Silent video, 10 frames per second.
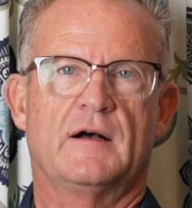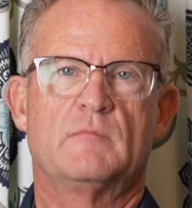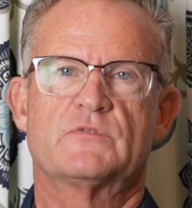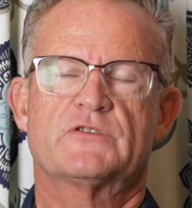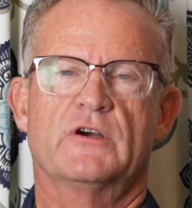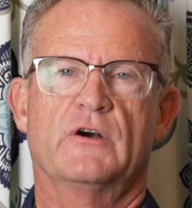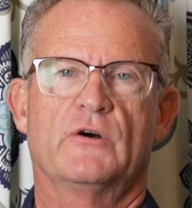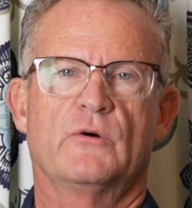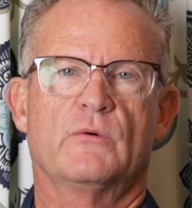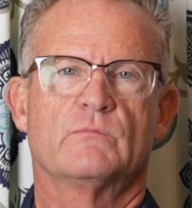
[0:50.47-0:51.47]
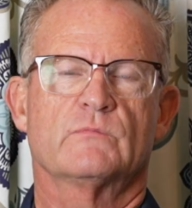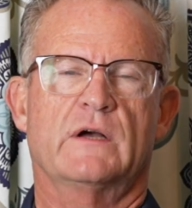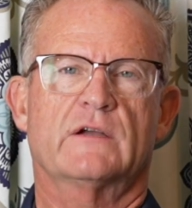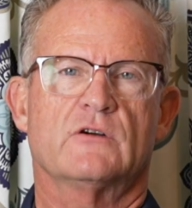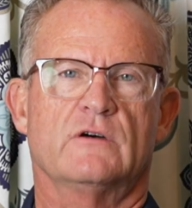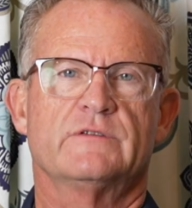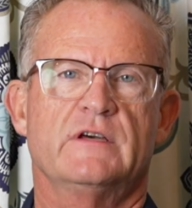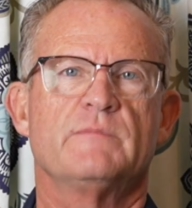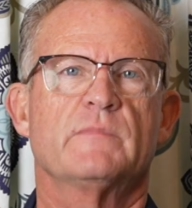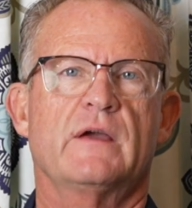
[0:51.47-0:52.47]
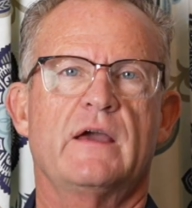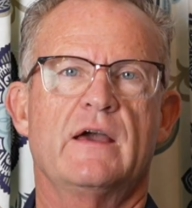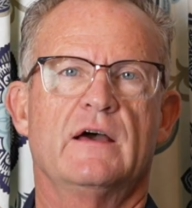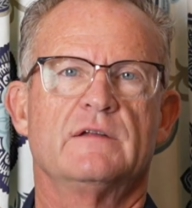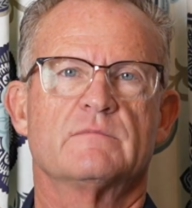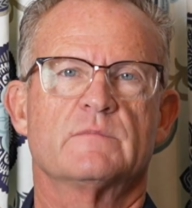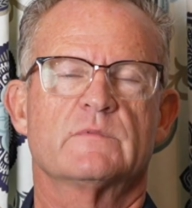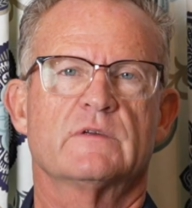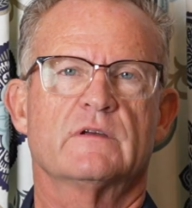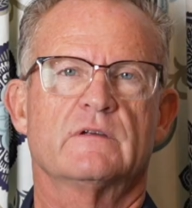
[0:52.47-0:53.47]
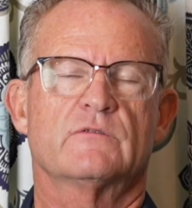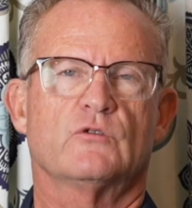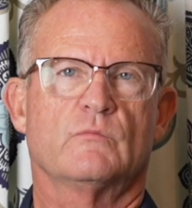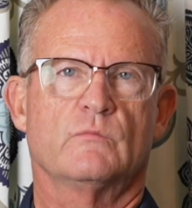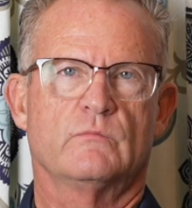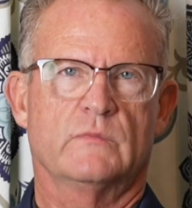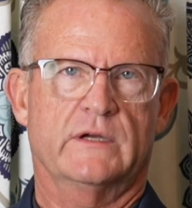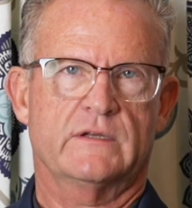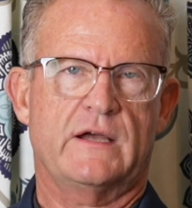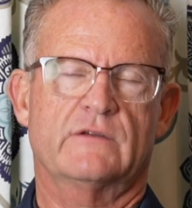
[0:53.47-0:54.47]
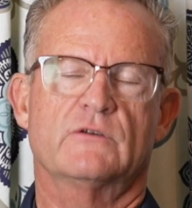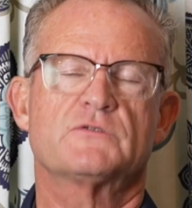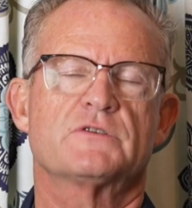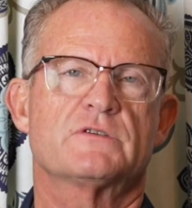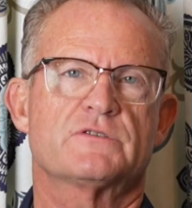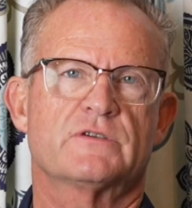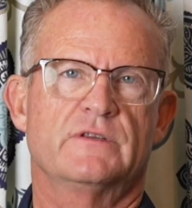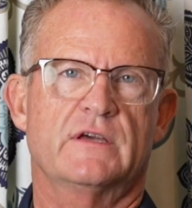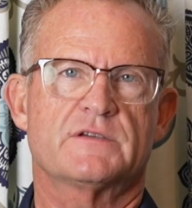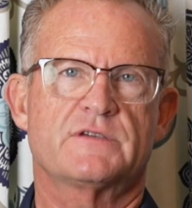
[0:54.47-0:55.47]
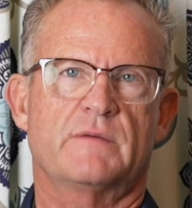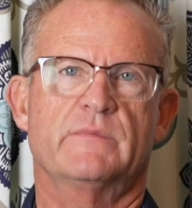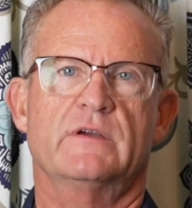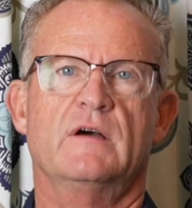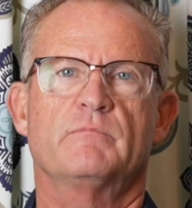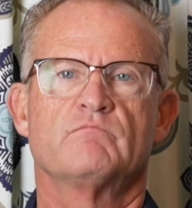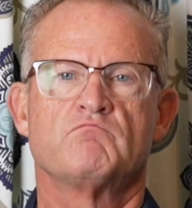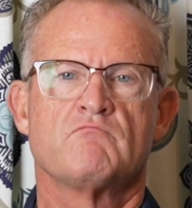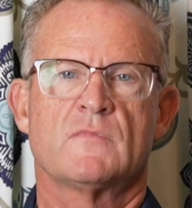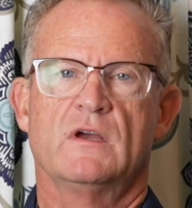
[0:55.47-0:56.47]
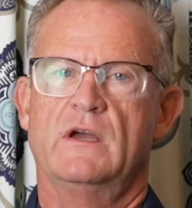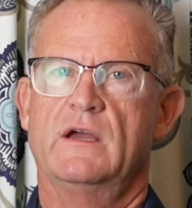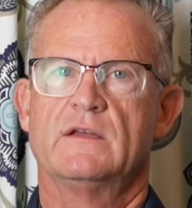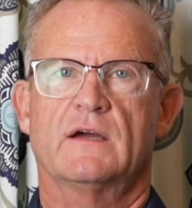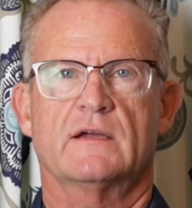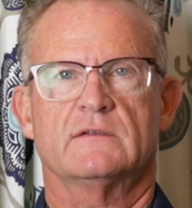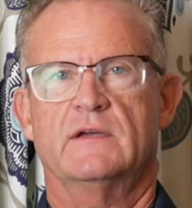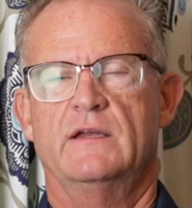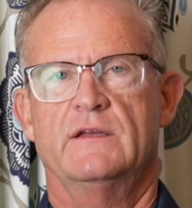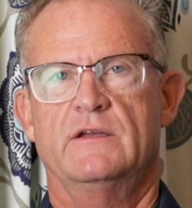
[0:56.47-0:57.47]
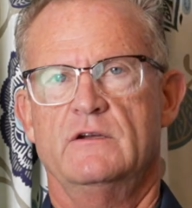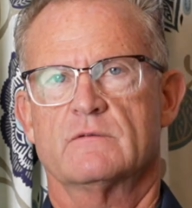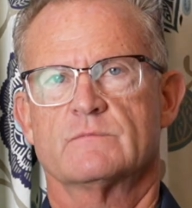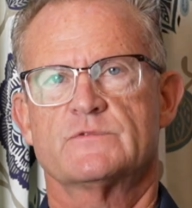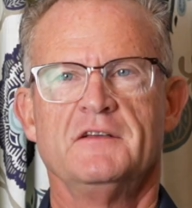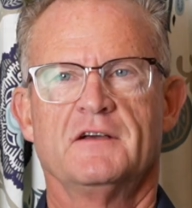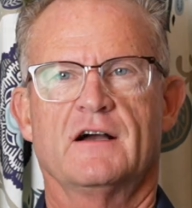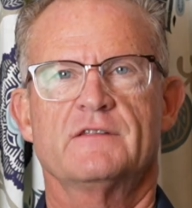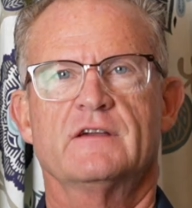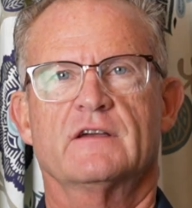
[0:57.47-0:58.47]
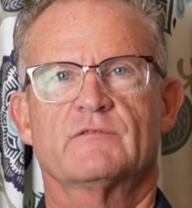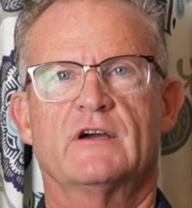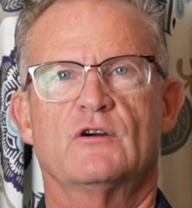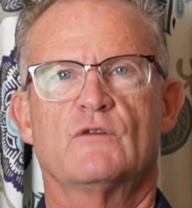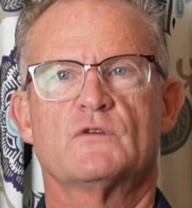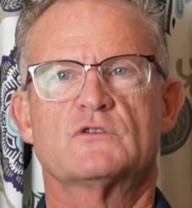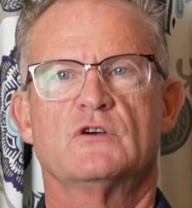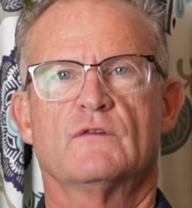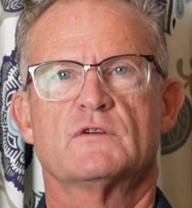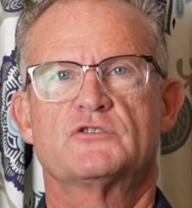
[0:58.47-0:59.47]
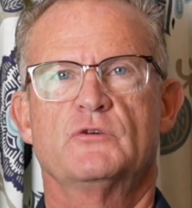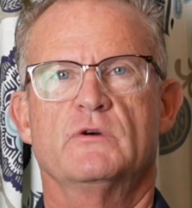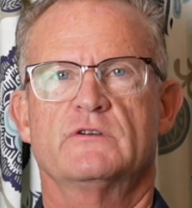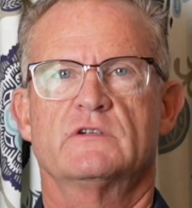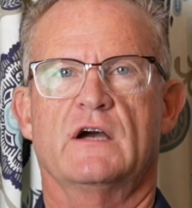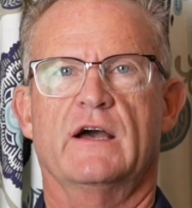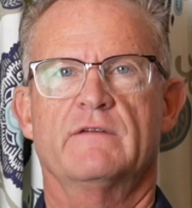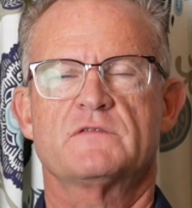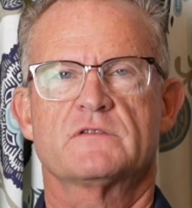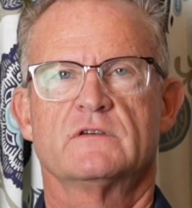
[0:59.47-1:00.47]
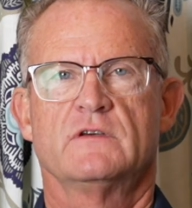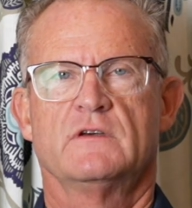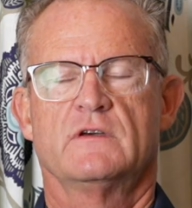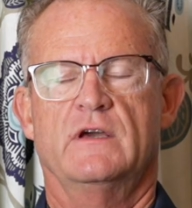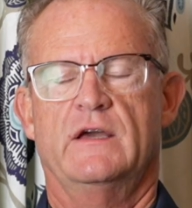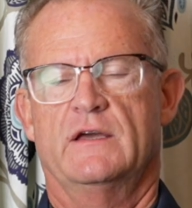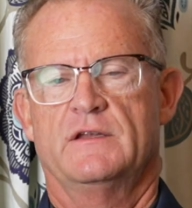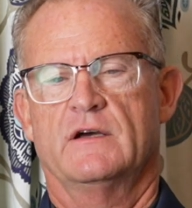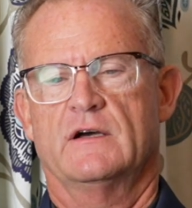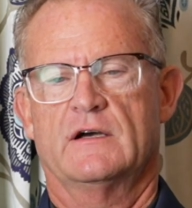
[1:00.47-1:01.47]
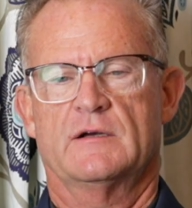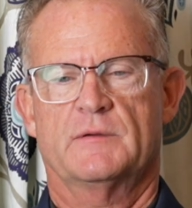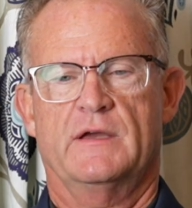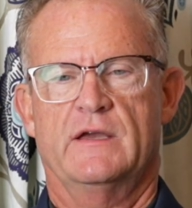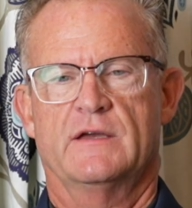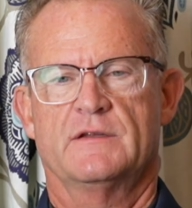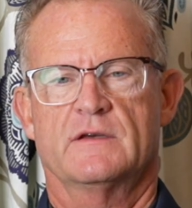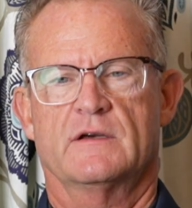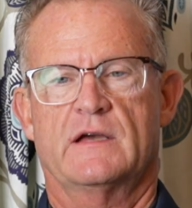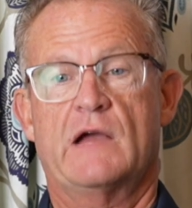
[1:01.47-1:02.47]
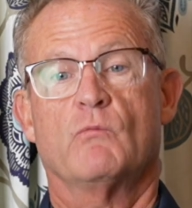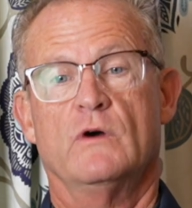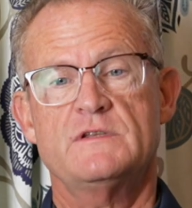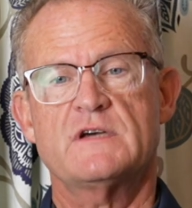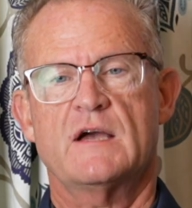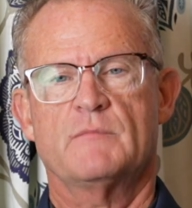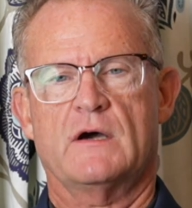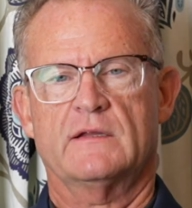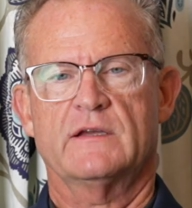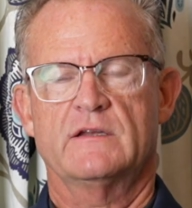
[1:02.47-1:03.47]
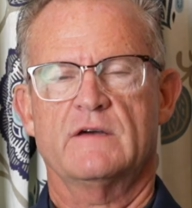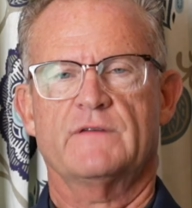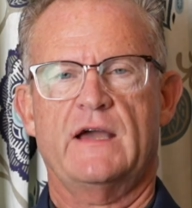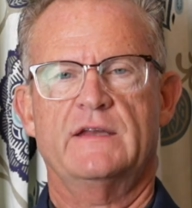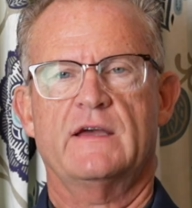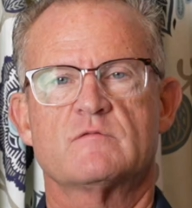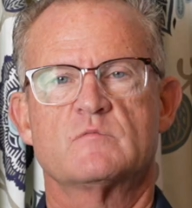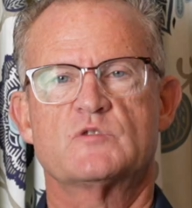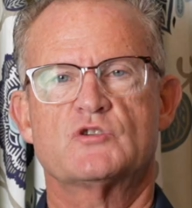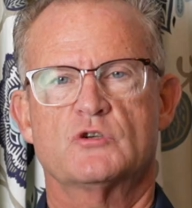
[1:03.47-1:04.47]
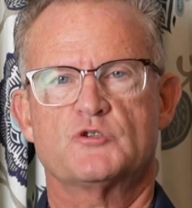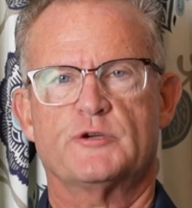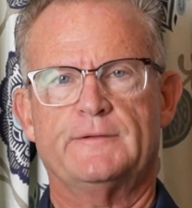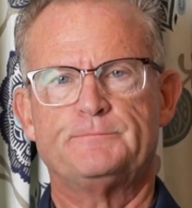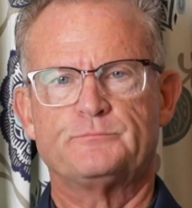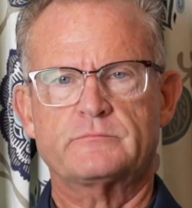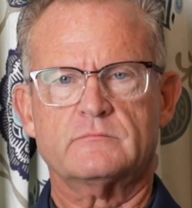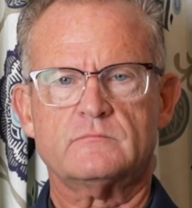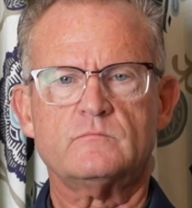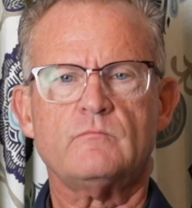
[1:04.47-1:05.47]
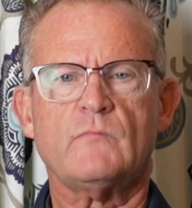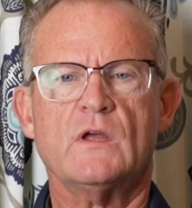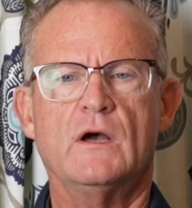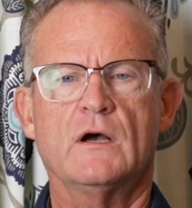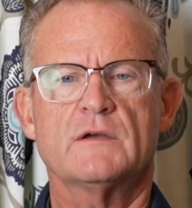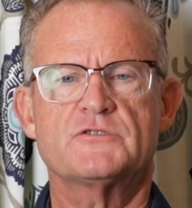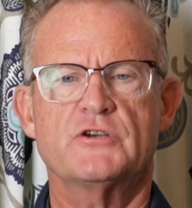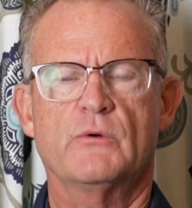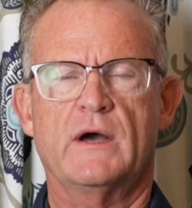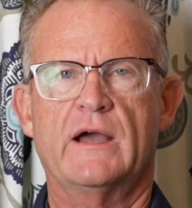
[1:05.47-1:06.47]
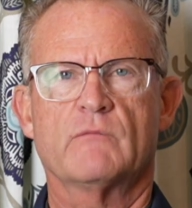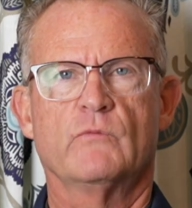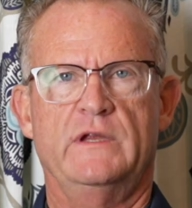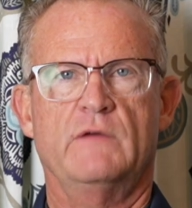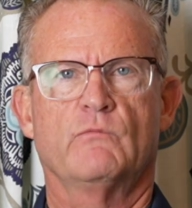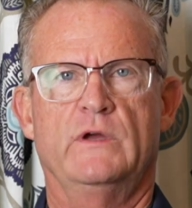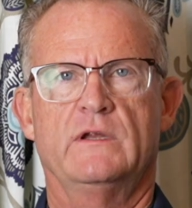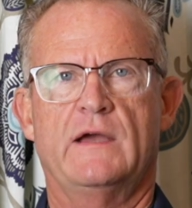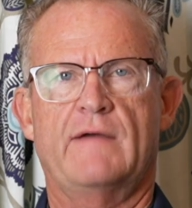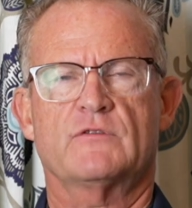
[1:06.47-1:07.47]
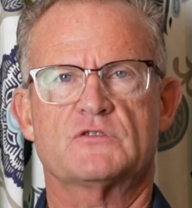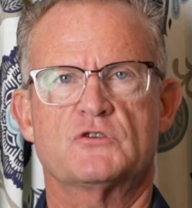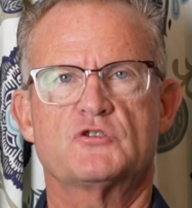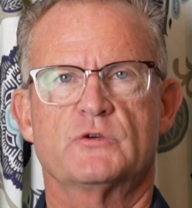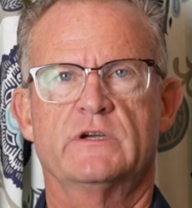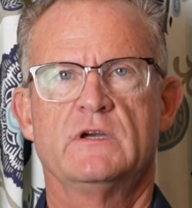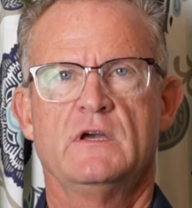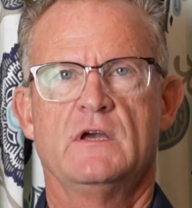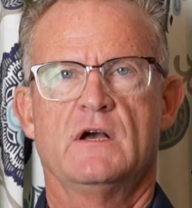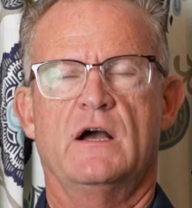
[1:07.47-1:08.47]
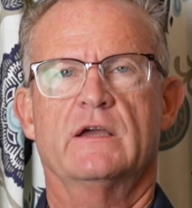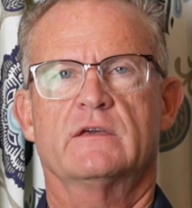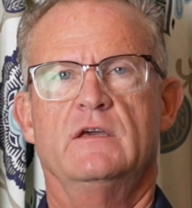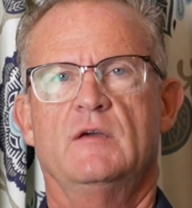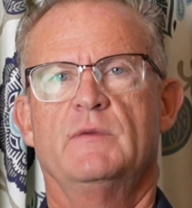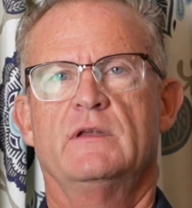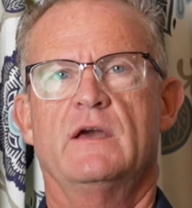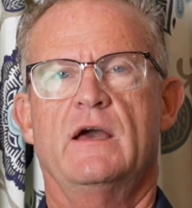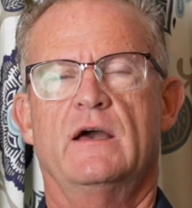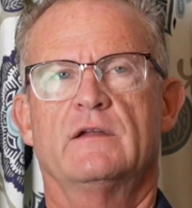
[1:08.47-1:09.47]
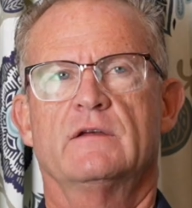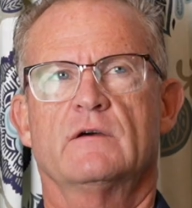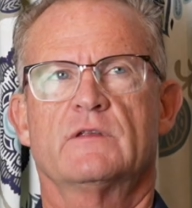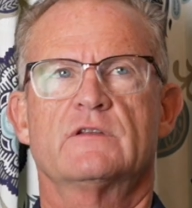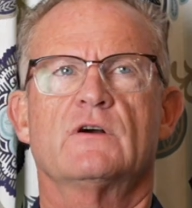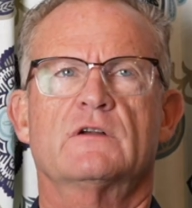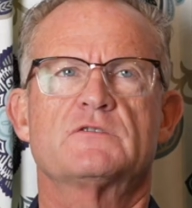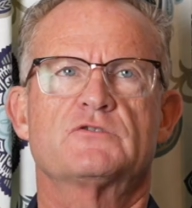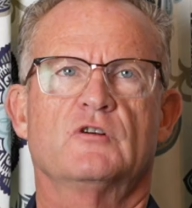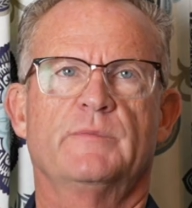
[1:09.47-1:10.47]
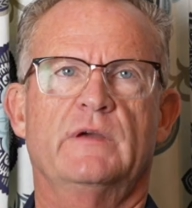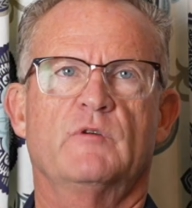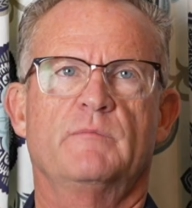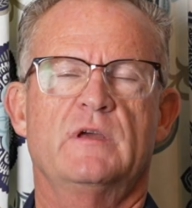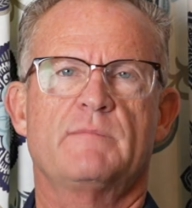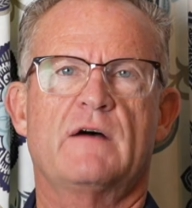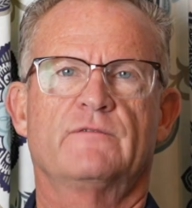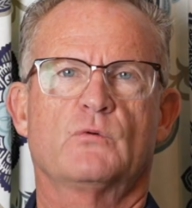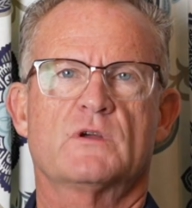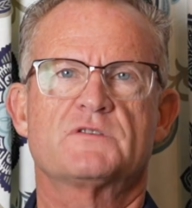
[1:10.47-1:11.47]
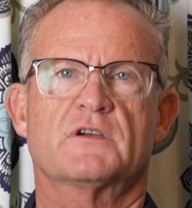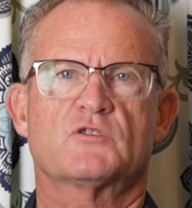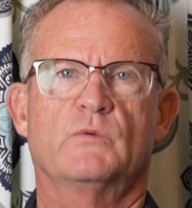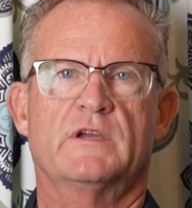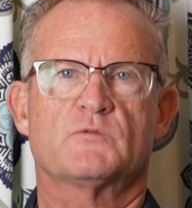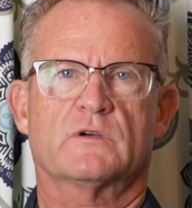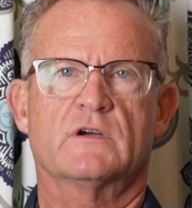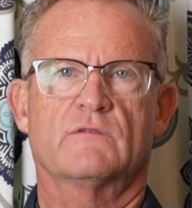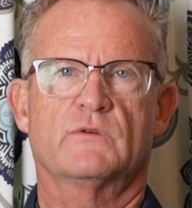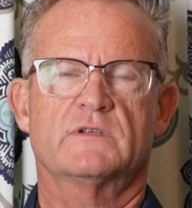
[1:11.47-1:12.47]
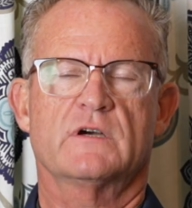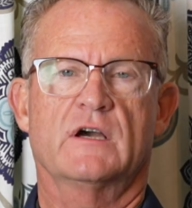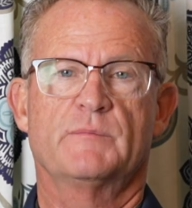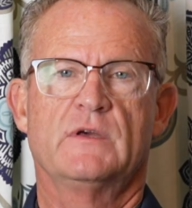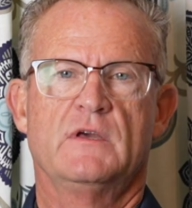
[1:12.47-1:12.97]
So I called them and told them my diagnosis, and they set me up, and I landed here. I think I've got over 200 dives, and at one time, oddly enough, I had to some surgery. So when after the surgery, I came in, the doctors told me it would be about 4 to 6 weeks recovery time.